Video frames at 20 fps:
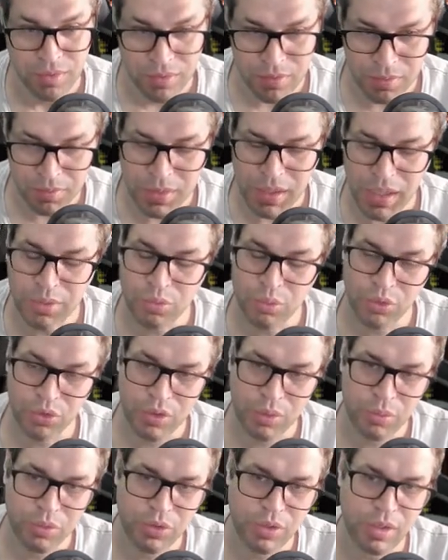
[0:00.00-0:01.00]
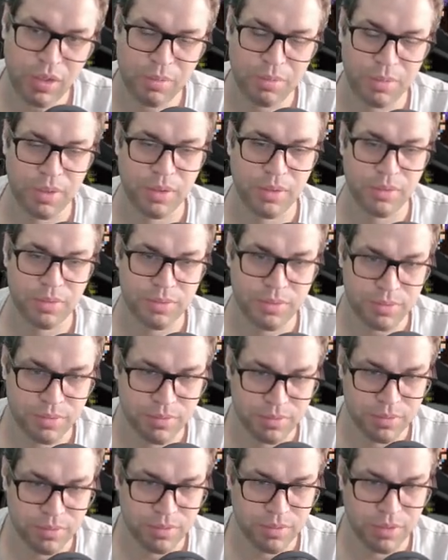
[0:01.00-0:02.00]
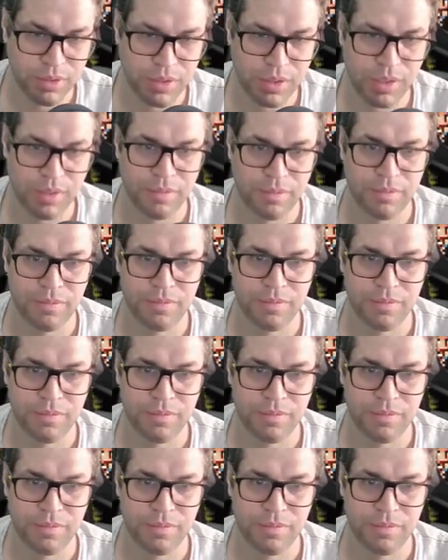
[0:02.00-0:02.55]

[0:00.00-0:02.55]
Sometimes Brazil was helping though. Yeah.